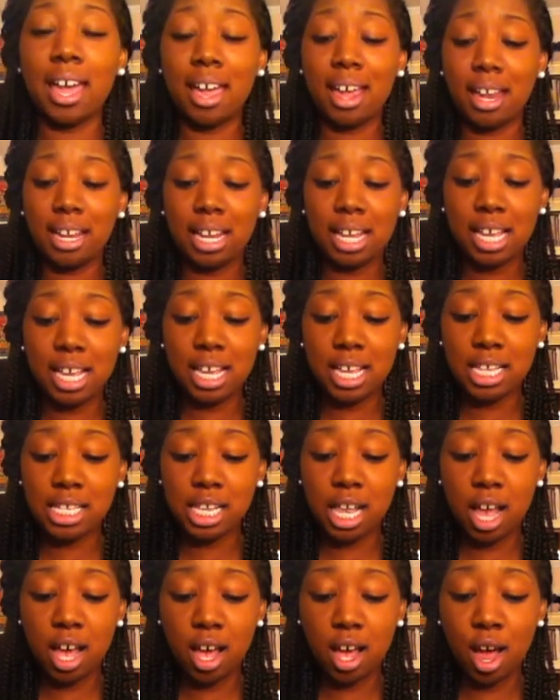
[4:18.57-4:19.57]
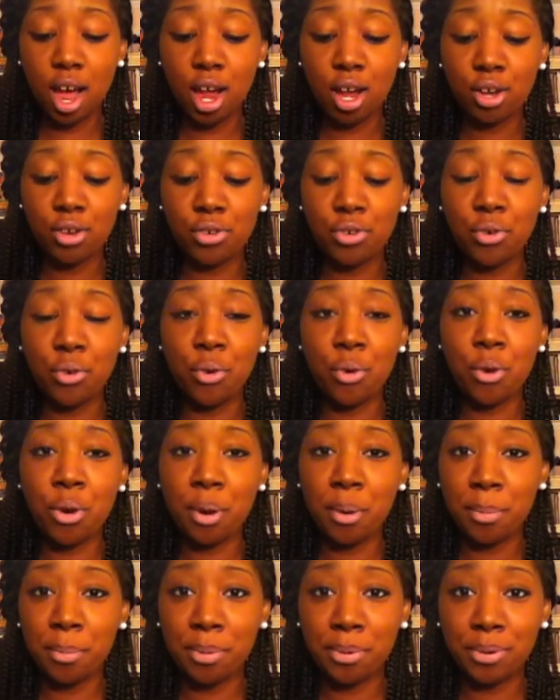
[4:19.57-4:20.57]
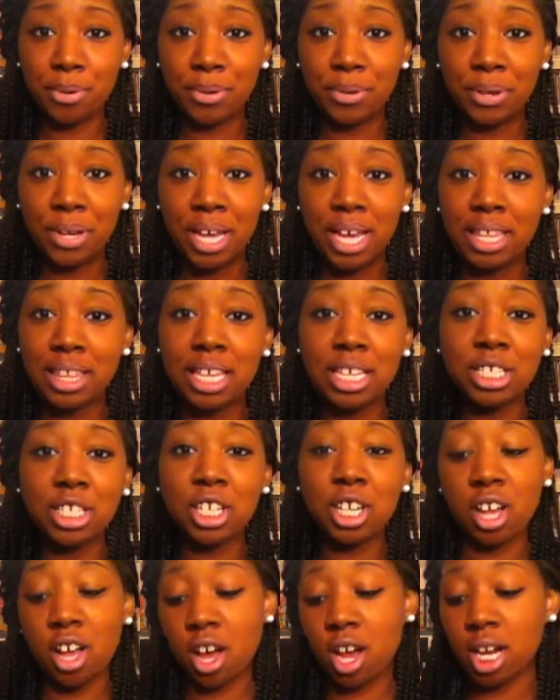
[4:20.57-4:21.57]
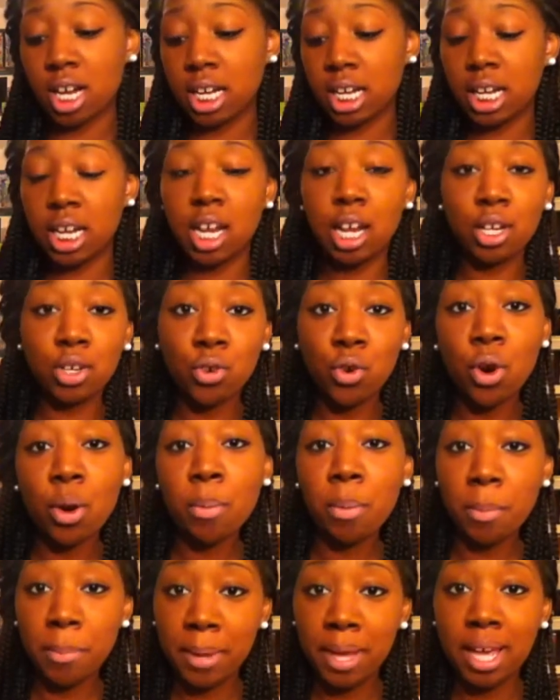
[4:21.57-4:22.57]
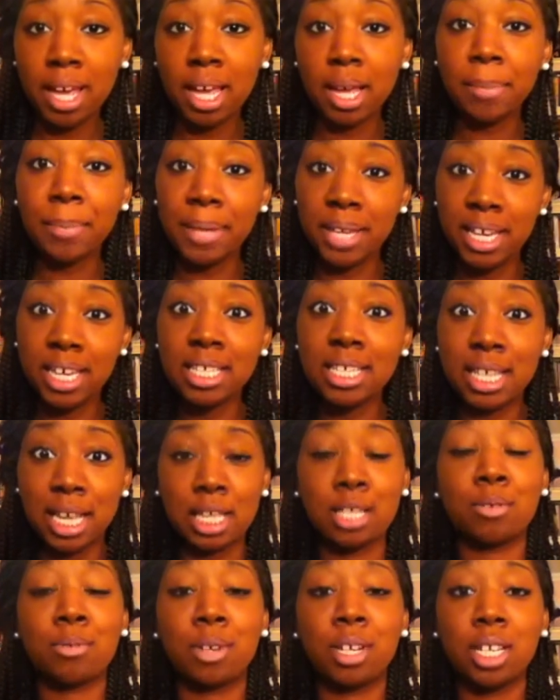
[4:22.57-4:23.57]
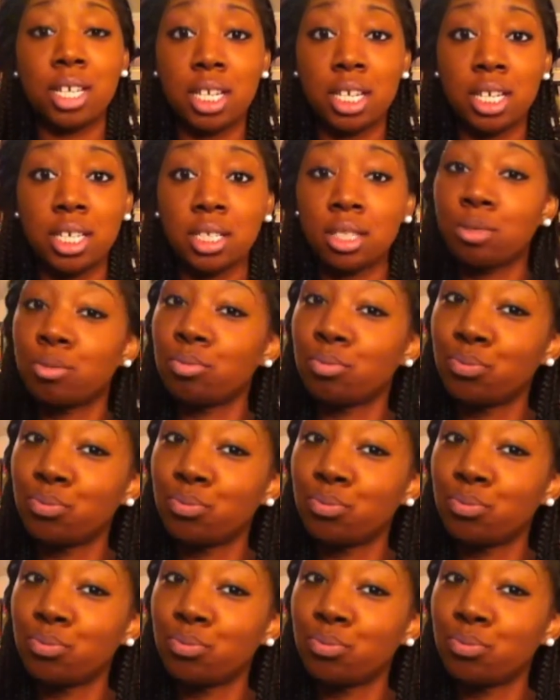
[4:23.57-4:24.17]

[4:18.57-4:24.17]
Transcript: and it's adorable. They should have called it adorable pink, because that's what it is.